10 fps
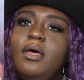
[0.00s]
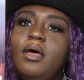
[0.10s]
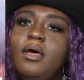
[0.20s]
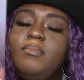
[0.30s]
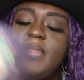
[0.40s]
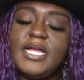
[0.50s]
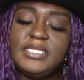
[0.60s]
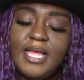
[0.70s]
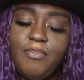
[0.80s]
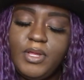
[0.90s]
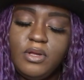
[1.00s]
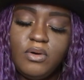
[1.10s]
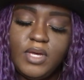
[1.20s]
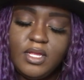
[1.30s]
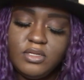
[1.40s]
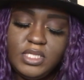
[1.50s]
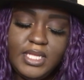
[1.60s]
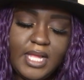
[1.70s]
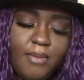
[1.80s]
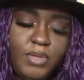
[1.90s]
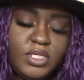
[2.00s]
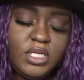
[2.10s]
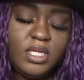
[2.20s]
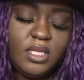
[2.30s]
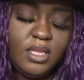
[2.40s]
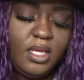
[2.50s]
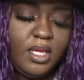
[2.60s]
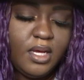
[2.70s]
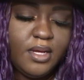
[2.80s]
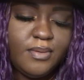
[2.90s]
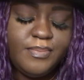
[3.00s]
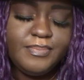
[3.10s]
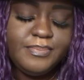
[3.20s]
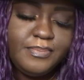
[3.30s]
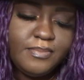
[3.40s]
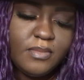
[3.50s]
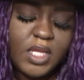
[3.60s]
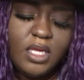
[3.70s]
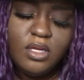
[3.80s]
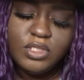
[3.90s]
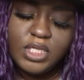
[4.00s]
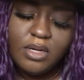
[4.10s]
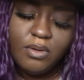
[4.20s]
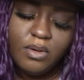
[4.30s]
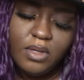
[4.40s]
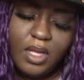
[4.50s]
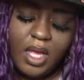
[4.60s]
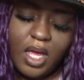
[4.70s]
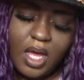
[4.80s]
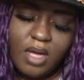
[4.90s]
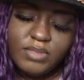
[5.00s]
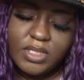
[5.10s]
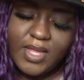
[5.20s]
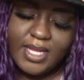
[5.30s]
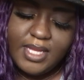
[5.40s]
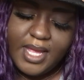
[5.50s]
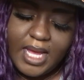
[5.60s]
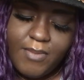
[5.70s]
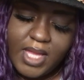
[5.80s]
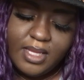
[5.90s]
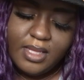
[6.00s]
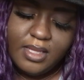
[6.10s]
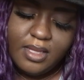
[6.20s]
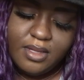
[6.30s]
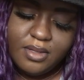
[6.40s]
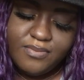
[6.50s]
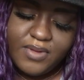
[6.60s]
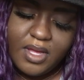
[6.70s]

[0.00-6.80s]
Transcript: Um, that's that Pentacle energy that I mentioned in the um, in your general. Um, so that did come out in the love.